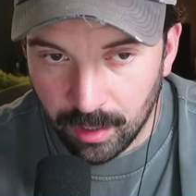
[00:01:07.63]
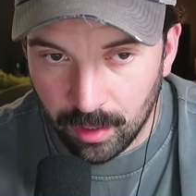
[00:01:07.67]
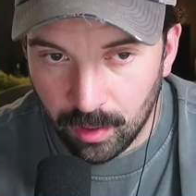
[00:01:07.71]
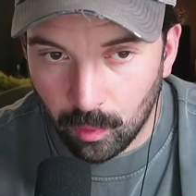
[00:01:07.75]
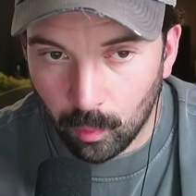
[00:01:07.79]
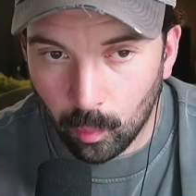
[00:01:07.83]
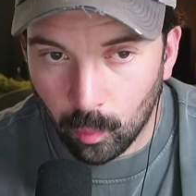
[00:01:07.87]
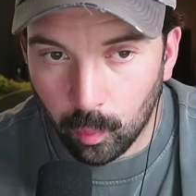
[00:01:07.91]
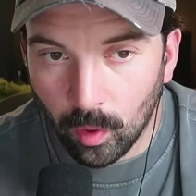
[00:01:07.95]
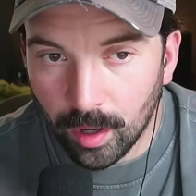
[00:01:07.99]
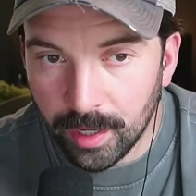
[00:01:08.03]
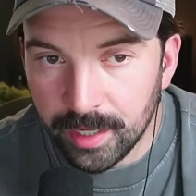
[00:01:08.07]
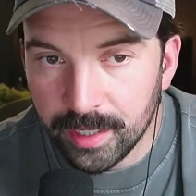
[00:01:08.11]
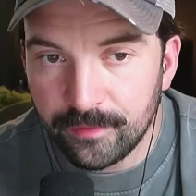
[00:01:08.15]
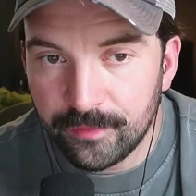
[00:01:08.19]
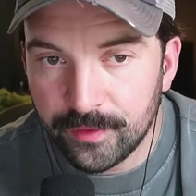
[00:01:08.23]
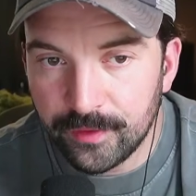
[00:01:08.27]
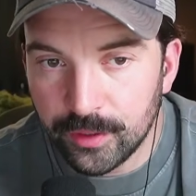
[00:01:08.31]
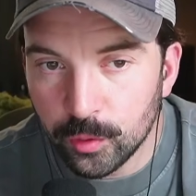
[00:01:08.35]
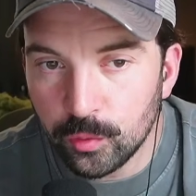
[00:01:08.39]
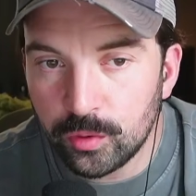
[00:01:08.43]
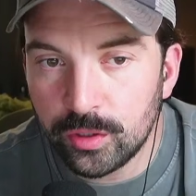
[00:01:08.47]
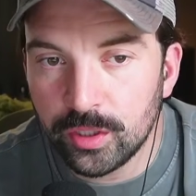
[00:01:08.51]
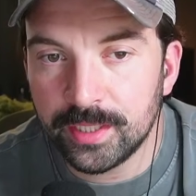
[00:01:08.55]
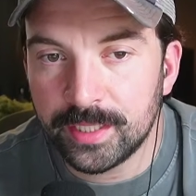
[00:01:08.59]
What if
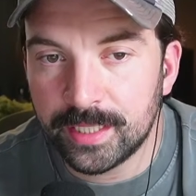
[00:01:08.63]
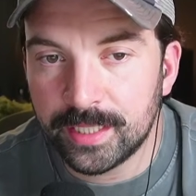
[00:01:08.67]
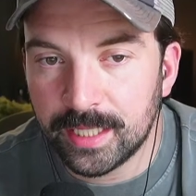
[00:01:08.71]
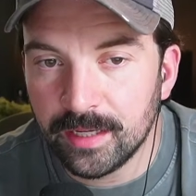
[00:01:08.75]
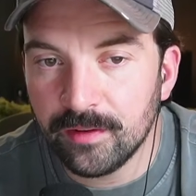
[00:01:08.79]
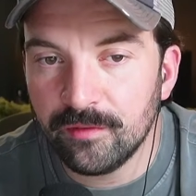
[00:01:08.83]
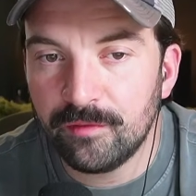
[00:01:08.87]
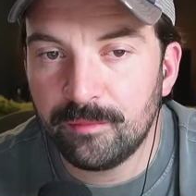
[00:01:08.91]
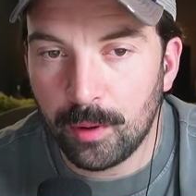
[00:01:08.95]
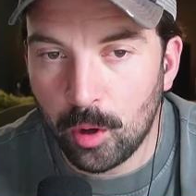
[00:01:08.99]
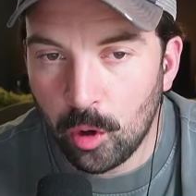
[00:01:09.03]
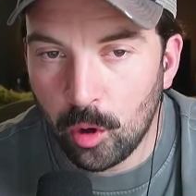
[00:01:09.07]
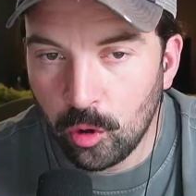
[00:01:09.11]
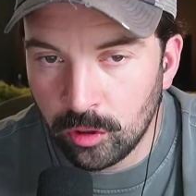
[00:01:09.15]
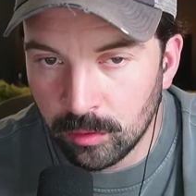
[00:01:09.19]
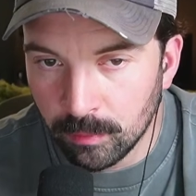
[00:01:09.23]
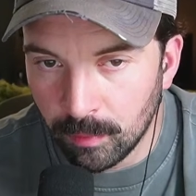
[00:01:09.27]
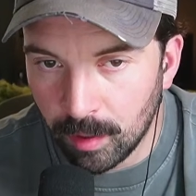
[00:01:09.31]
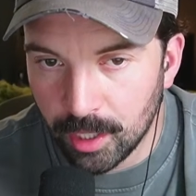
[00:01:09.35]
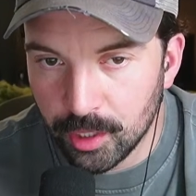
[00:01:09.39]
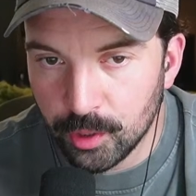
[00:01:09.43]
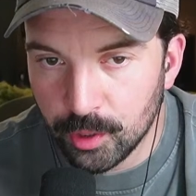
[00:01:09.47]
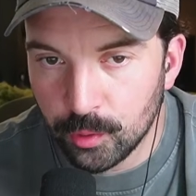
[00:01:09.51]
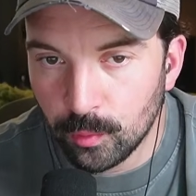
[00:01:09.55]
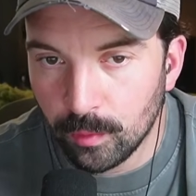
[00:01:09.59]
you could give
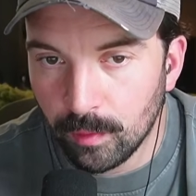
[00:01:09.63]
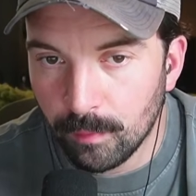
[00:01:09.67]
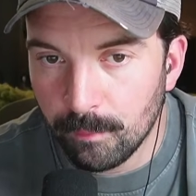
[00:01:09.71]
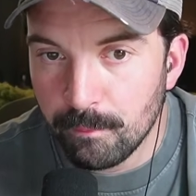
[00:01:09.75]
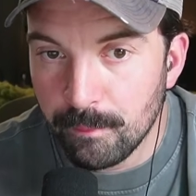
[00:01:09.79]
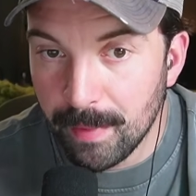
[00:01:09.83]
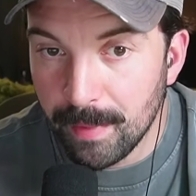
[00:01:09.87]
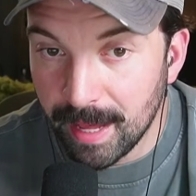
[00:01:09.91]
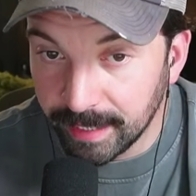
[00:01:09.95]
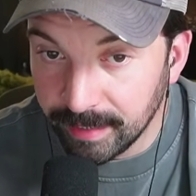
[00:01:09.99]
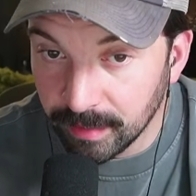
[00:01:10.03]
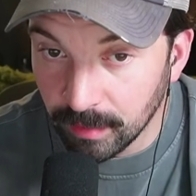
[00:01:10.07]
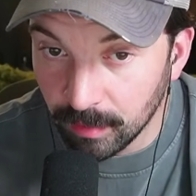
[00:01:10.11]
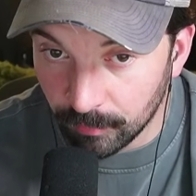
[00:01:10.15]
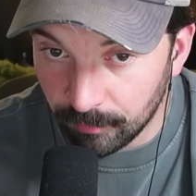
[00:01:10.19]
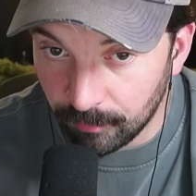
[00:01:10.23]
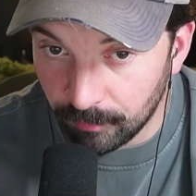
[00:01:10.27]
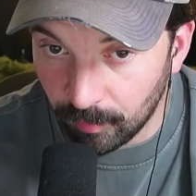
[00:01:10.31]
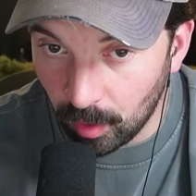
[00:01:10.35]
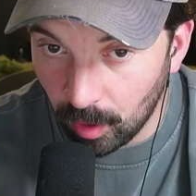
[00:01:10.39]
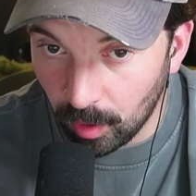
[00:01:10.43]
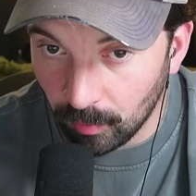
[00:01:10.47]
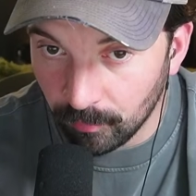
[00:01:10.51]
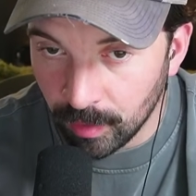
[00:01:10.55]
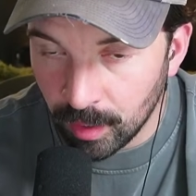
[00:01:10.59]
Pokemon who Mega
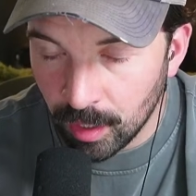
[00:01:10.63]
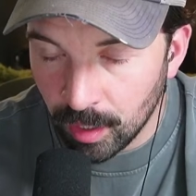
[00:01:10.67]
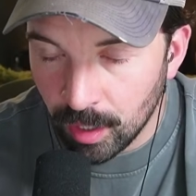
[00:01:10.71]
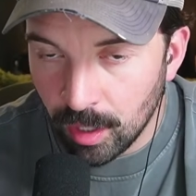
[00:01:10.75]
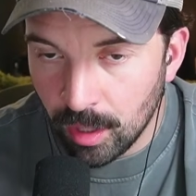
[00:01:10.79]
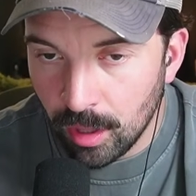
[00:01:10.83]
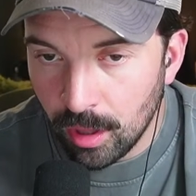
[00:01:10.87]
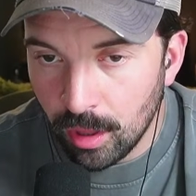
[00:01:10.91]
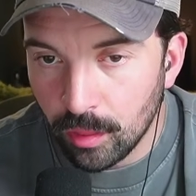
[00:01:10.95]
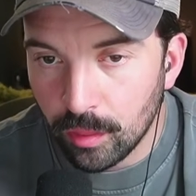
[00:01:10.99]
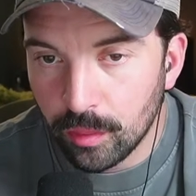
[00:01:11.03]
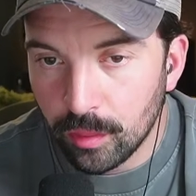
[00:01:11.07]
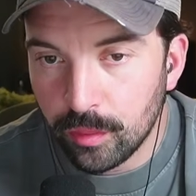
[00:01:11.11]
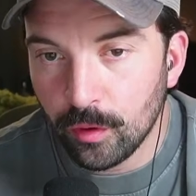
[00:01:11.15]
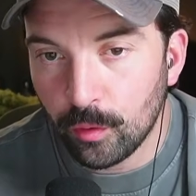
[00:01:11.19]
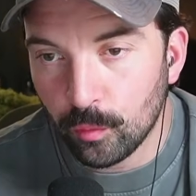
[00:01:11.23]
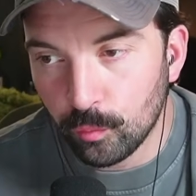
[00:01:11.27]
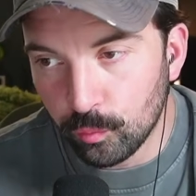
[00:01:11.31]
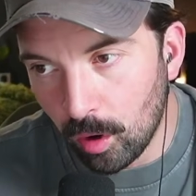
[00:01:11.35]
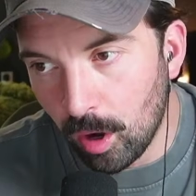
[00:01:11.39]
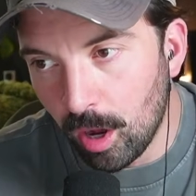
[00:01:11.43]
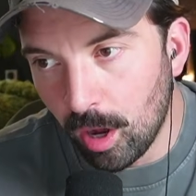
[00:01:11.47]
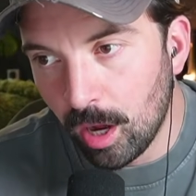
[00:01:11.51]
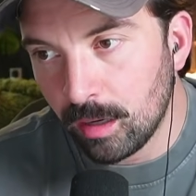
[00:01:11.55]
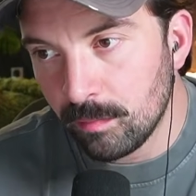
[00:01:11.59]
Evolve the
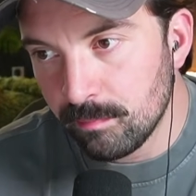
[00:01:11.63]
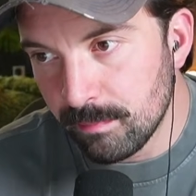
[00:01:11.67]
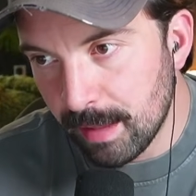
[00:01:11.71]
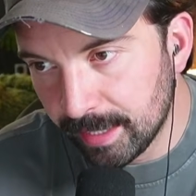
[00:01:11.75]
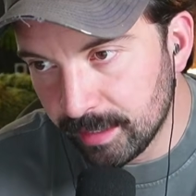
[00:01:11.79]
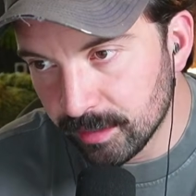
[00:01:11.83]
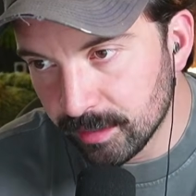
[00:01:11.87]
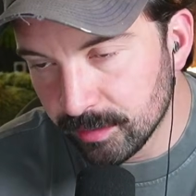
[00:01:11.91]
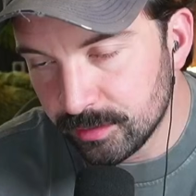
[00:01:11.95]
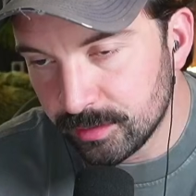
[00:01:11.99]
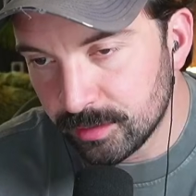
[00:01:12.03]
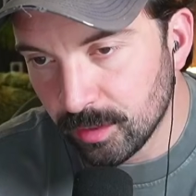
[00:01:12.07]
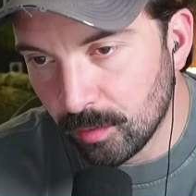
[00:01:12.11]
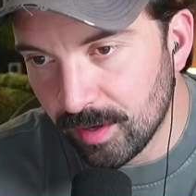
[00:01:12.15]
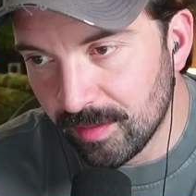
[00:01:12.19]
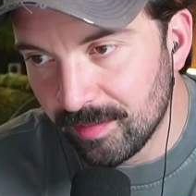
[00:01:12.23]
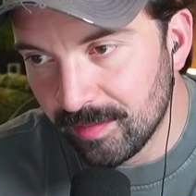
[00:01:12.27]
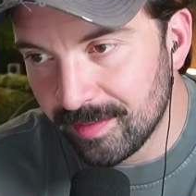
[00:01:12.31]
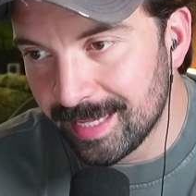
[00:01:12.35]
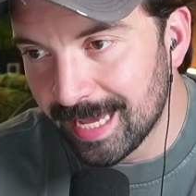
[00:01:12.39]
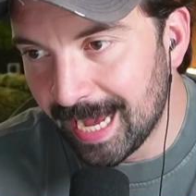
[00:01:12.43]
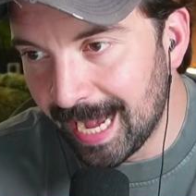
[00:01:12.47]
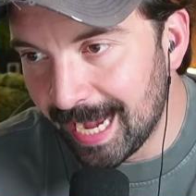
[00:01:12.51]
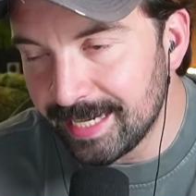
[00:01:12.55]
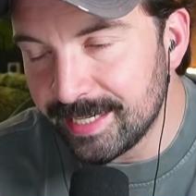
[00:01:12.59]
wrong Mega Stone? And
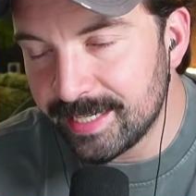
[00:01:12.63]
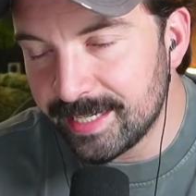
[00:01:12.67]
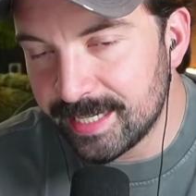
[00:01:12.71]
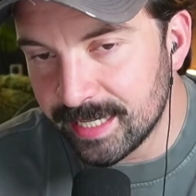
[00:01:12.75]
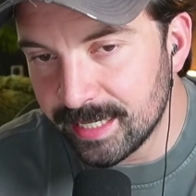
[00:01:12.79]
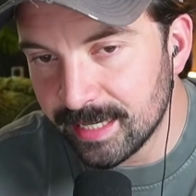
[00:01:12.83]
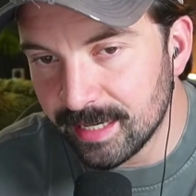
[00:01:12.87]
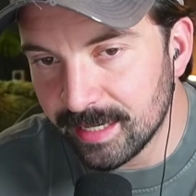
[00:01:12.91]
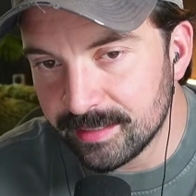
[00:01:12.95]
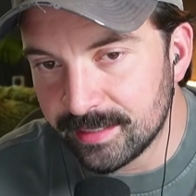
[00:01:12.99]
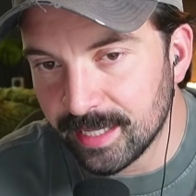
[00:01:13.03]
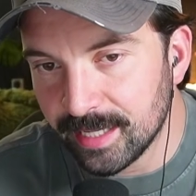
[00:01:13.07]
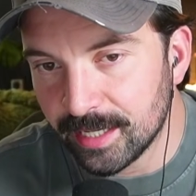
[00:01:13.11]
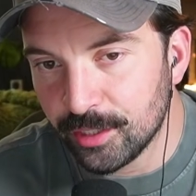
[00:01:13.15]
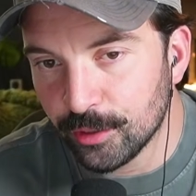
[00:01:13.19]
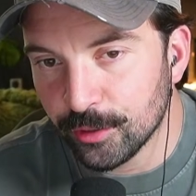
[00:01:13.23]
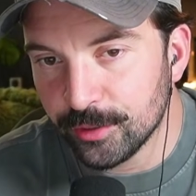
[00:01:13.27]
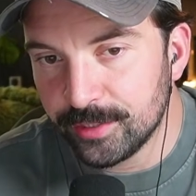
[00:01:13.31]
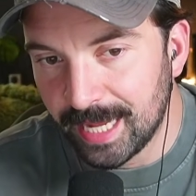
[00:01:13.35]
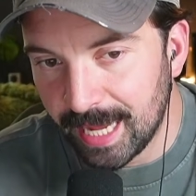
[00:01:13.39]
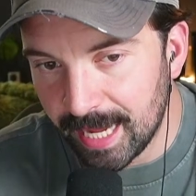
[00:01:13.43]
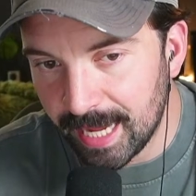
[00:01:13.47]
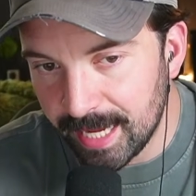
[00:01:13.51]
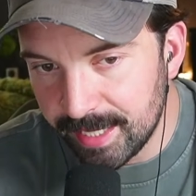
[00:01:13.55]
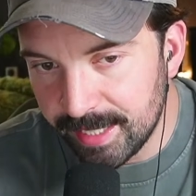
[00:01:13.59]
the idea is that you're
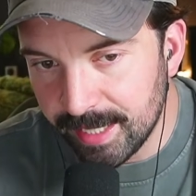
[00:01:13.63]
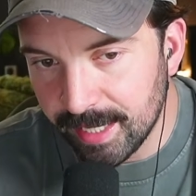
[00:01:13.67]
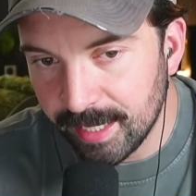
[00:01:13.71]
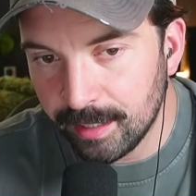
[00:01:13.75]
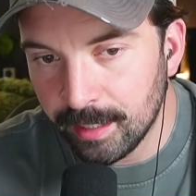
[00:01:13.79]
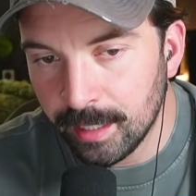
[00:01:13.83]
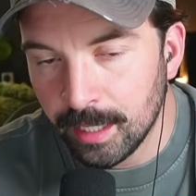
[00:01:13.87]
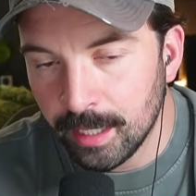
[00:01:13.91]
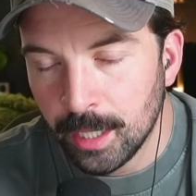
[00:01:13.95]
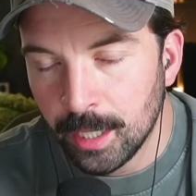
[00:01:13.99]
taking